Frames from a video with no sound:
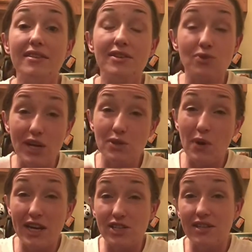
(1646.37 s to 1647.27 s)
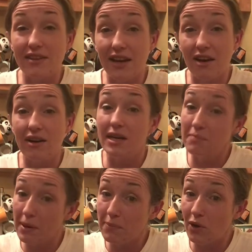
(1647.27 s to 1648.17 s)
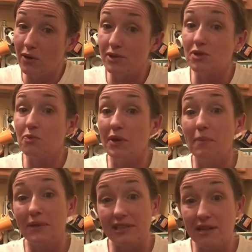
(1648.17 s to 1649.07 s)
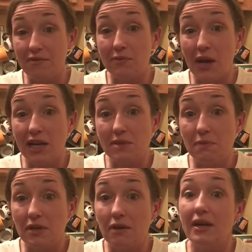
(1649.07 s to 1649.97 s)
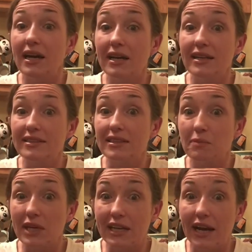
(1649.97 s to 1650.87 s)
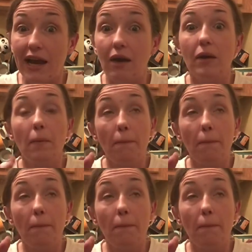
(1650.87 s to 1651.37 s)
The drugs were actually there in my purse when I picked it up from the hospital, and I did them when I got out.